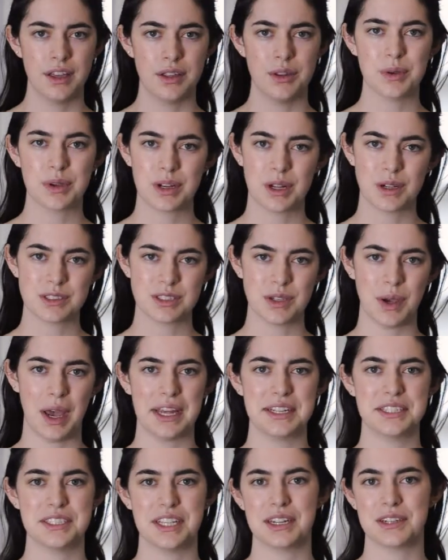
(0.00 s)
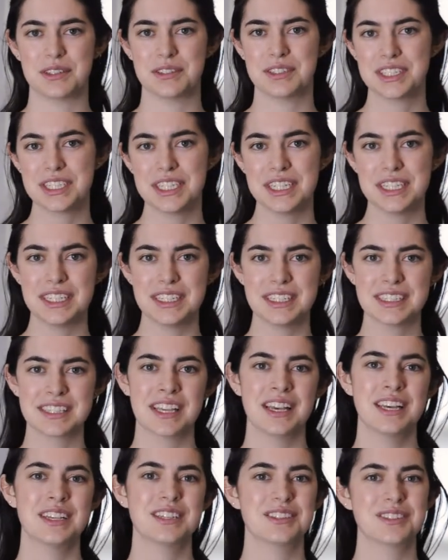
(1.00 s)
You can also add cheddar cheese,
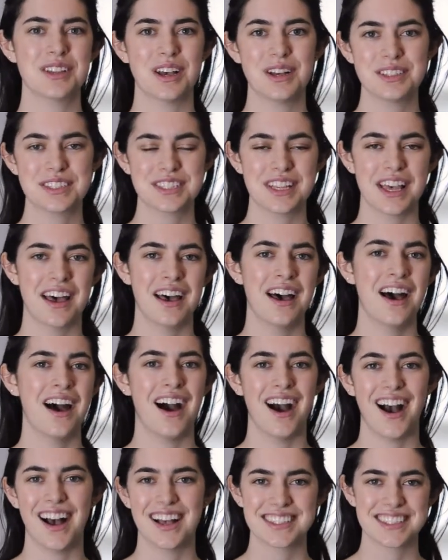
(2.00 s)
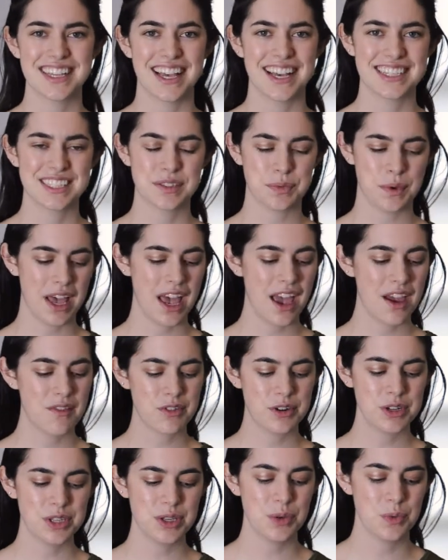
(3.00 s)
salsa, hot sauce,
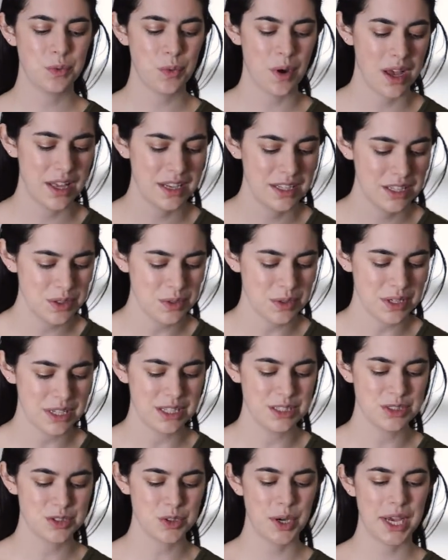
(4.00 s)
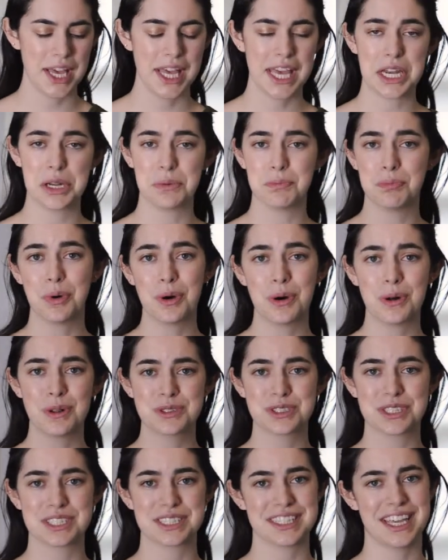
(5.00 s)
whatever you want. You can enjoy it in a bowl
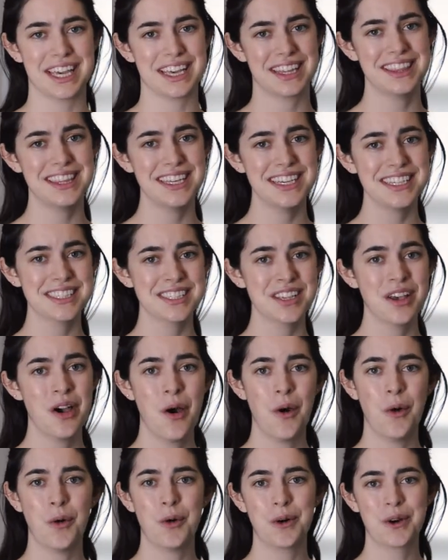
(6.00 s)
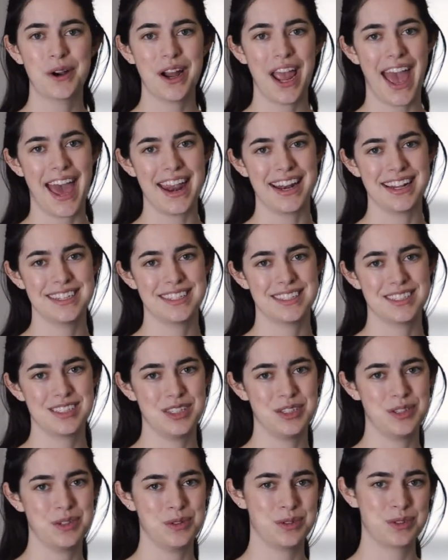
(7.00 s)
just like this, or add it
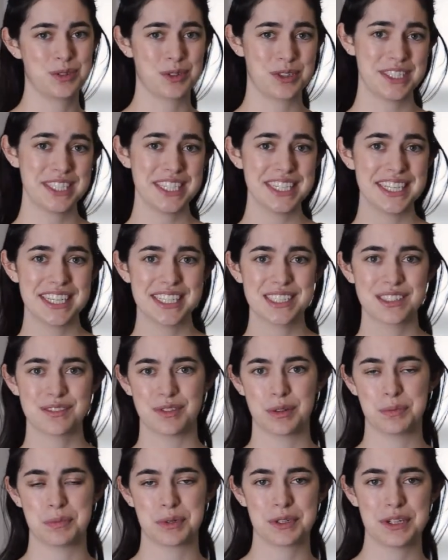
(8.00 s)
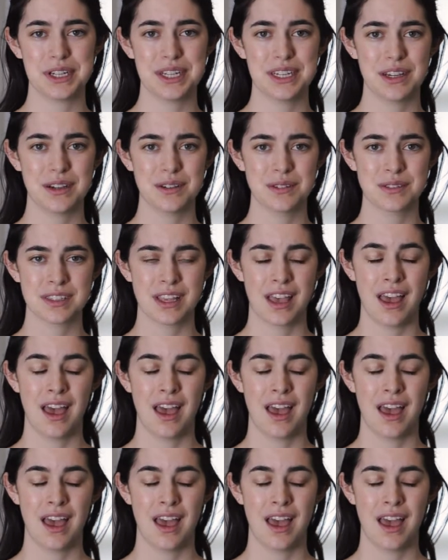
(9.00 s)
to tortillas for burritos.